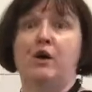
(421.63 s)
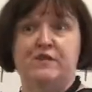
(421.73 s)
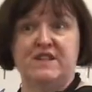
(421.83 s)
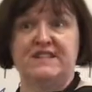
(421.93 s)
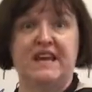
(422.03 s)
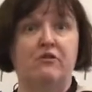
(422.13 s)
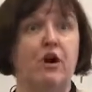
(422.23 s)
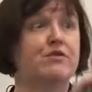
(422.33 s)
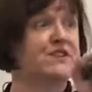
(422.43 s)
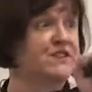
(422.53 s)
over the
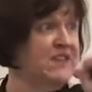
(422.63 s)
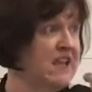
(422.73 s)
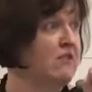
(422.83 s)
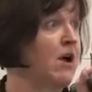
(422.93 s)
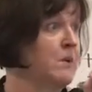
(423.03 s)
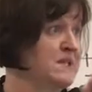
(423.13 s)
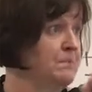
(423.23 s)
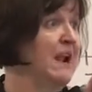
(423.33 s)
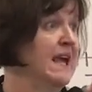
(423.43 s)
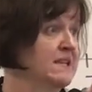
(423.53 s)
0. The 0 is a
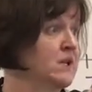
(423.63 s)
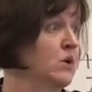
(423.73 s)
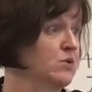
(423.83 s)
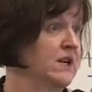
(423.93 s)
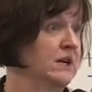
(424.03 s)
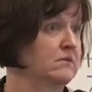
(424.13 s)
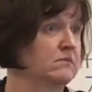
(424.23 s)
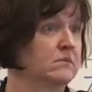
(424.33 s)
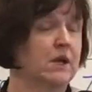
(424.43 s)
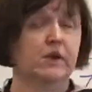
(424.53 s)
placeholder,
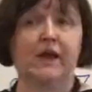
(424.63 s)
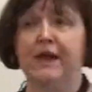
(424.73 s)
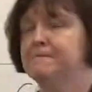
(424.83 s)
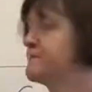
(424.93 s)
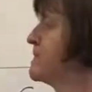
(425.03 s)
okay?